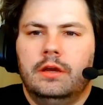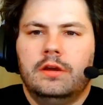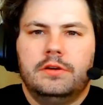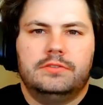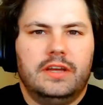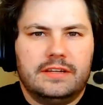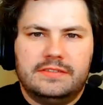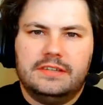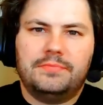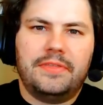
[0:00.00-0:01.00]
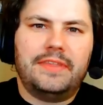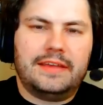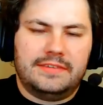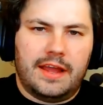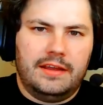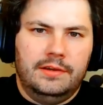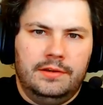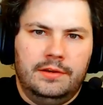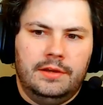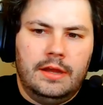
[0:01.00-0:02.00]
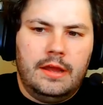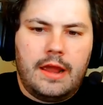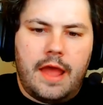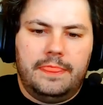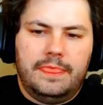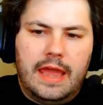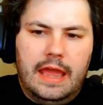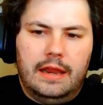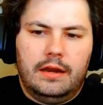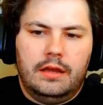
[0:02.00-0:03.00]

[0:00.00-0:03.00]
So you get a 6-month nest egg, and then